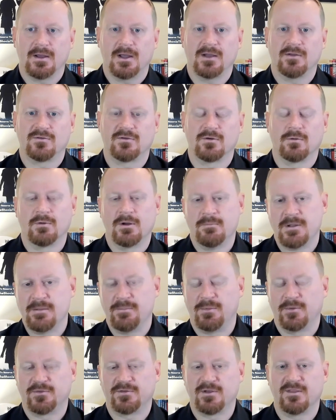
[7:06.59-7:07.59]
And so when
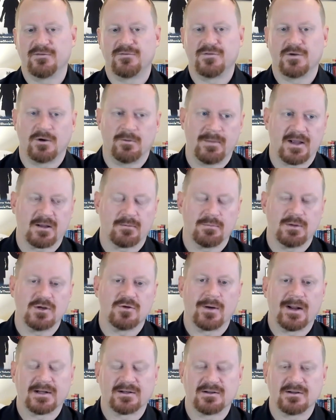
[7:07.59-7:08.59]
people see the film, they could be
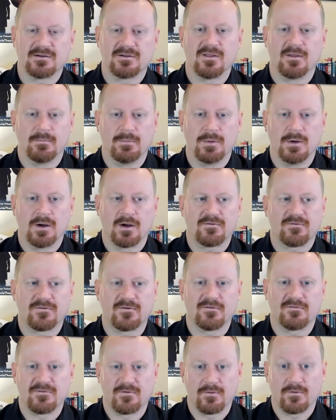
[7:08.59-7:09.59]
directed to the book
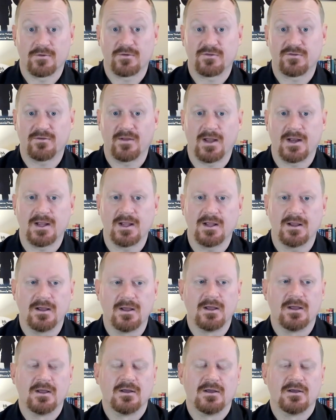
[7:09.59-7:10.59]
for further study,
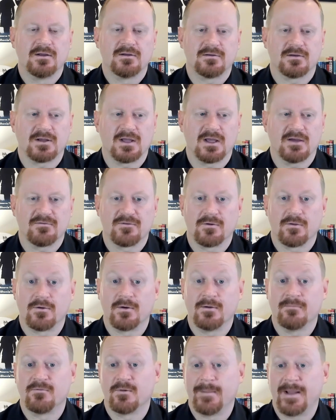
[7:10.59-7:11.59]
to get
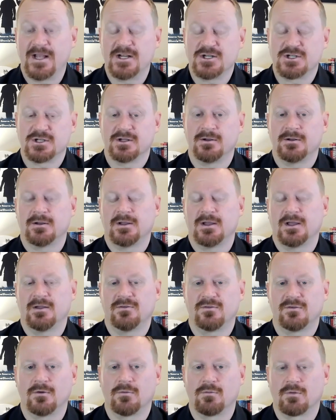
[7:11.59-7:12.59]
further information.
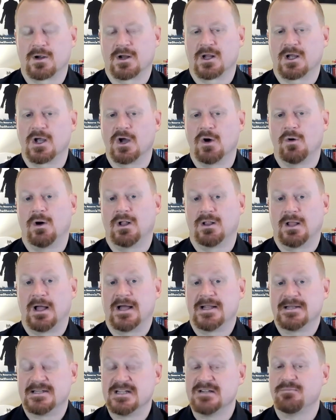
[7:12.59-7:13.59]
And so we're going to go a
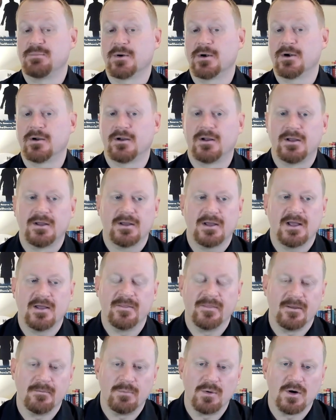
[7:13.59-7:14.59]
lot deeper
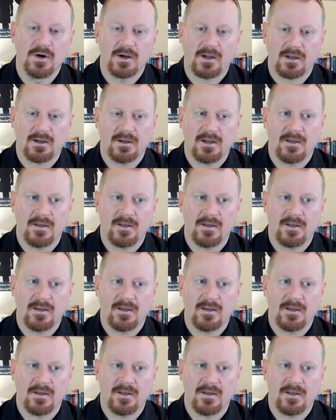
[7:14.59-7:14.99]
in the book.